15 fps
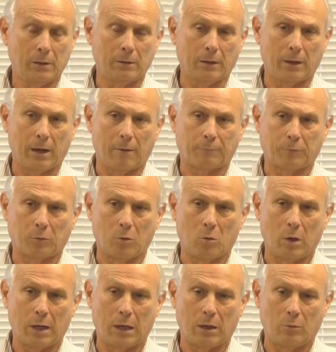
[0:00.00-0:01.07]
That after a
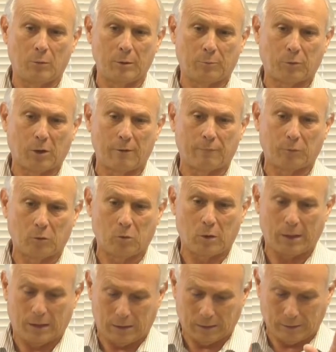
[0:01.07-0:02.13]
while, we pray for a
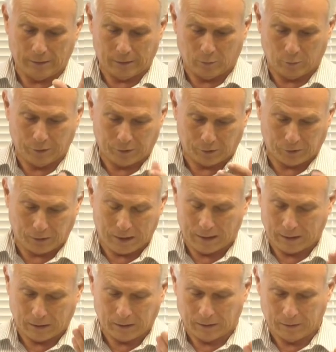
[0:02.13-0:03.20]
while and then we just
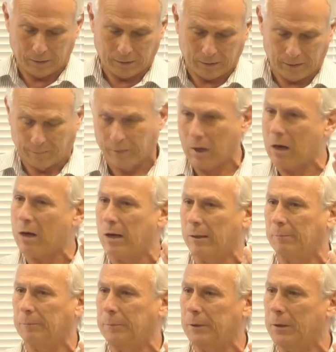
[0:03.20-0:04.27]
kind of give
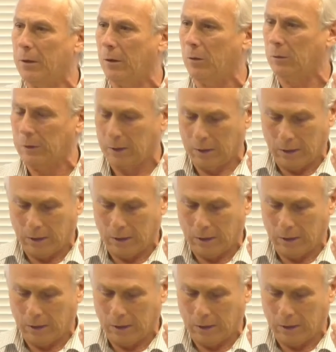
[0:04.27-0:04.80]
up, you know.